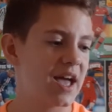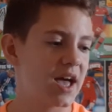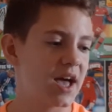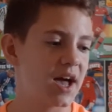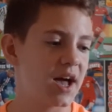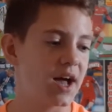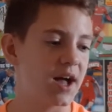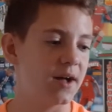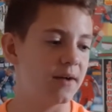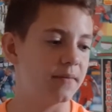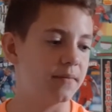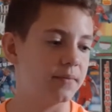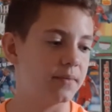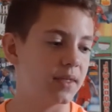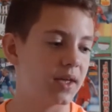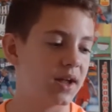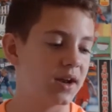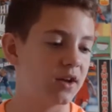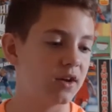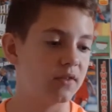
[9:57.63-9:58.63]

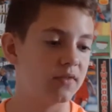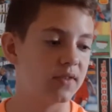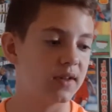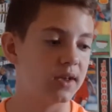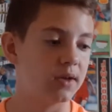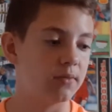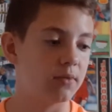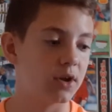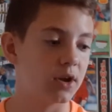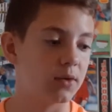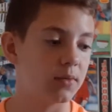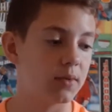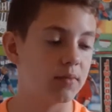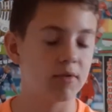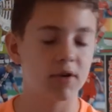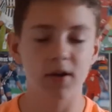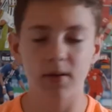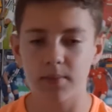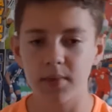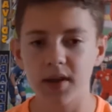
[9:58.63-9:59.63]
And hopefully we're going to be
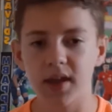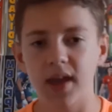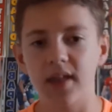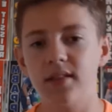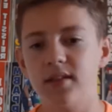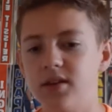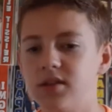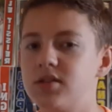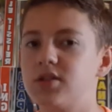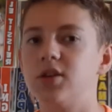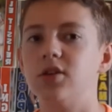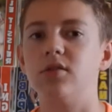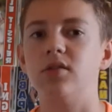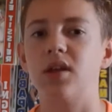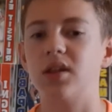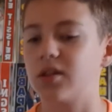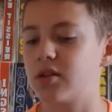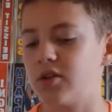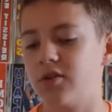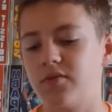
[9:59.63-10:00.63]
bringing McKennie soon,
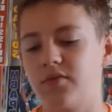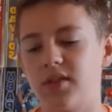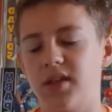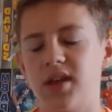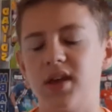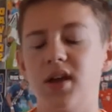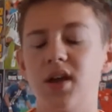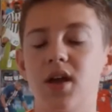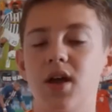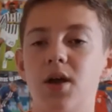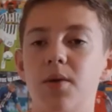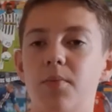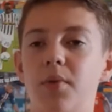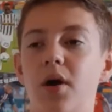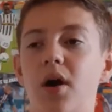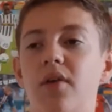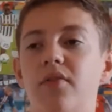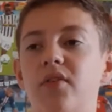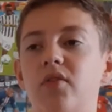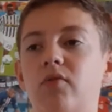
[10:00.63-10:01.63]
and hopefully,
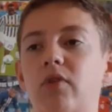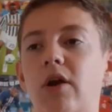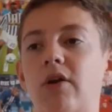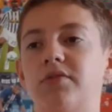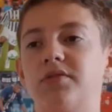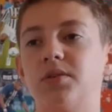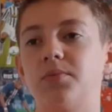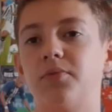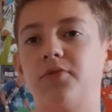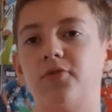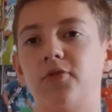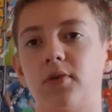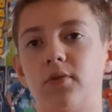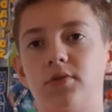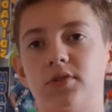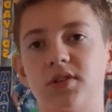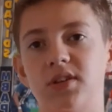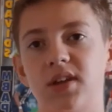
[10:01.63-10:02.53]
but I think Ralph said before he wants to